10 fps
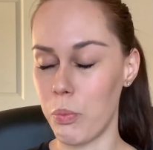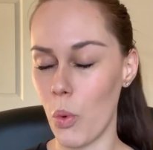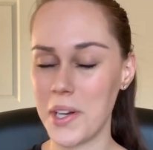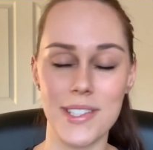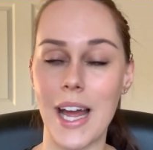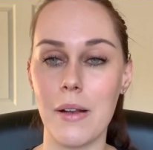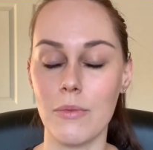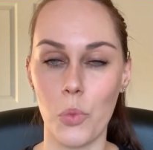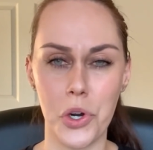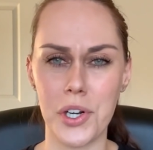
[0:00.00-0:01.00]
what does
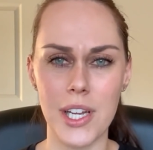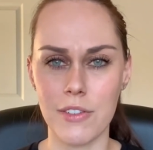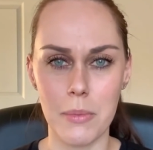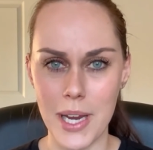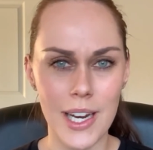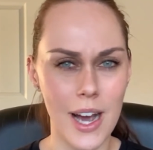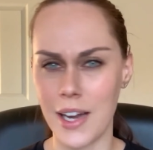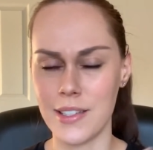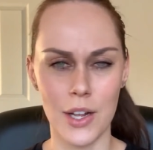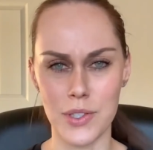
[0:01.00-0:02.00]
that word even mean? It
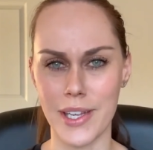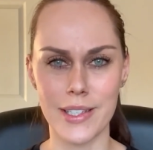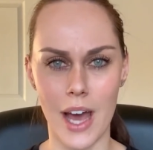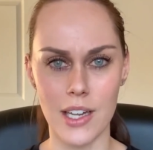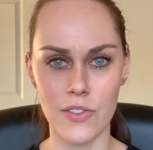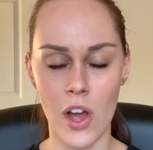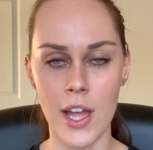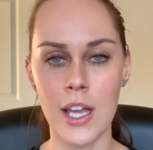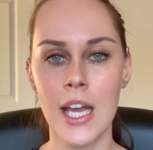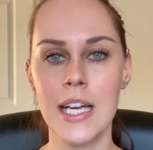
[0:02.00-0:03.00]
kind of sounds like
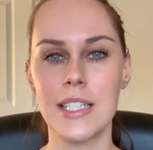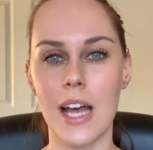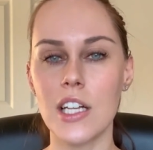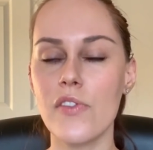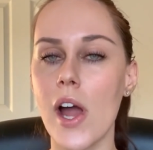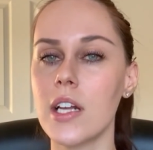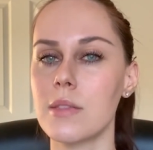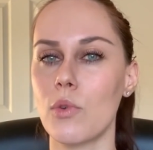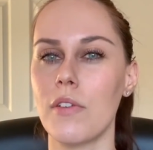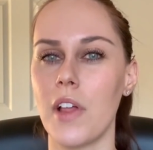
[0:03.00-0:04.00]
satisfying. Satisfying
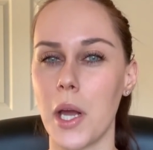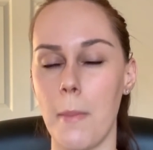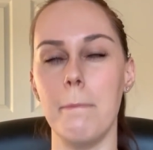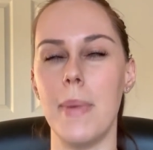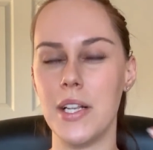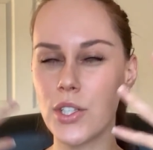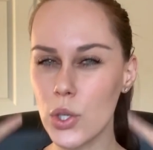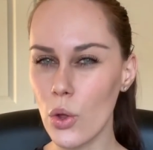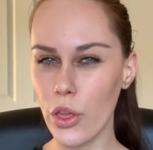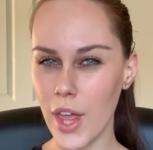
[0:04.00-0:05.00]
is more of like a
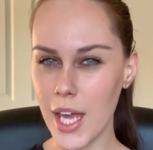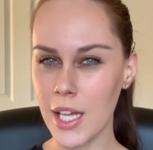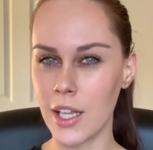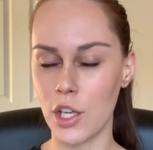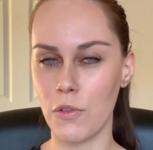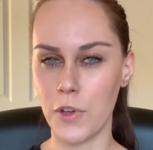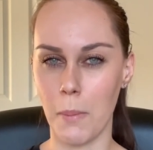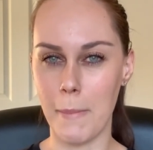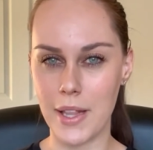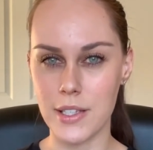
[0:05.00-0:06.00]
mental thing, like you feel
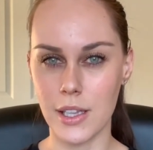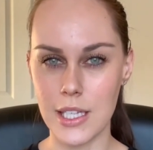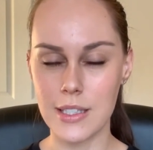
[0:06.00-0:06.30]
mentally